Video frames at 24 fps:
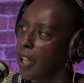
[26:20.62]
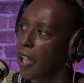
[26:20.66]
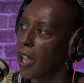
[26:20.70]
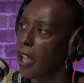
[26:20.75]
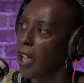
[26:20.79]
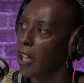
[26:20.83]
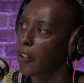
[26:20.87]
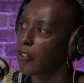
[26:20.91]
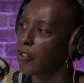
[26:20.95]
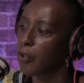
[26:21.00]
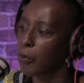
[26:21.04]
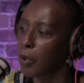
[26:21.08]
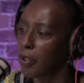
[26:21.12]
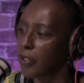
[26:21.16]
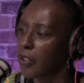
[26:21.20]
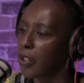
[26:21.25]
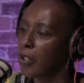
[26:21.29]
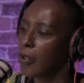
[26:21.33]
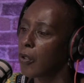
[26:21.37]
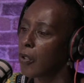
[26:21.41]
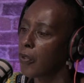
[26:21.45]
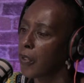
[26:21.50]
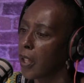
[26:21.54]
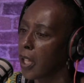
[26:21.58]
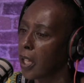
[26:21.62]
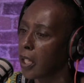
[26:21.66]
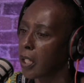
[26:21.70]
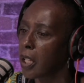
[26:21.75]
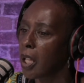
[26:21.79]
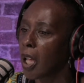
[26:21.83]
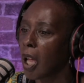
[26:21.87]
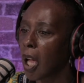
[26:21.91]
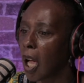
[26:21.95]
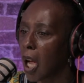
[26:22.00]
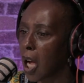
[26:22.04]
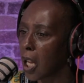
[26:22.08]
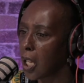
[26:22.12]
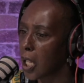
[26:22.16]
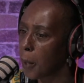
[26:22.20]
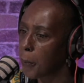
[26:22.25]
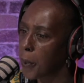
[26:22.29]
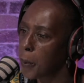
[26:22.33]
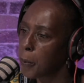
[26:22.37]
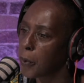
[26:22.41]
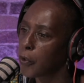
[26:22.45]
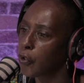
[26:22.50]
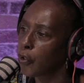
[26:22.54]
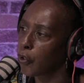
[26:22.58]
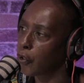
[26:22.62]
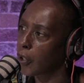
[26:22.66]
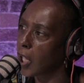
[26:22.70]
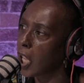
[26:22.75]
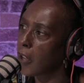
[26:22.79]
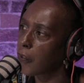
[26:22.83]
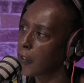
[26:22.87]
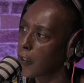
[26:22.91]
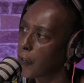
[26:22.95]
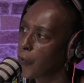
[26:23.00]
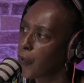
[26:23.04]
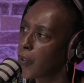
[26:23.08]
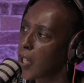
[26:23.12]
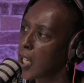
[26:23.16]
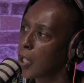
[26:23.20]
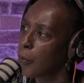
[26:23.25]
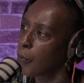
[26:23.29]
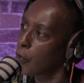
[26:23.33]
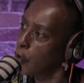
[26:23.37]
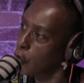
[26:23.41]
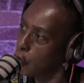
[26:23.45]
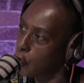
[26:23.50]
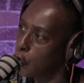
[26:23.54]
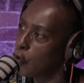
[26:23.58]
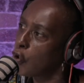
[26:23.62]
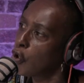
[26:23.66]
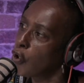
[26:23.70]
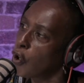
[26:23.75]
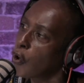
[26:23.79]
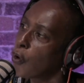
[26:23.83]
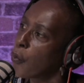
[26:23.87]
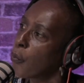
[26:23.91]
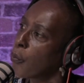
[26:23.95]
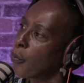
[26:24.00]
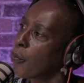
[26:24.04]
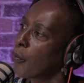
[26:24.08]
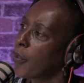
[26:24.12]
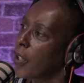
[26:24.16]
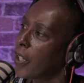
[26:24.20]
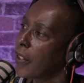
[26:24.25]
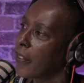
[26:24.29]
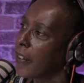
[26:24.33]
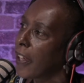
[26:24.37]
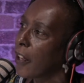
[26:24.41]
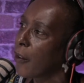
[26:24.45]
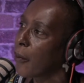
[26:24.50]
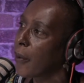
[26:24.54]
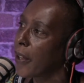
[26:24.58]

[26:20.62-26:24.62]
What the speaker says: So until then, I'll let people just have the freedom to do, in that way.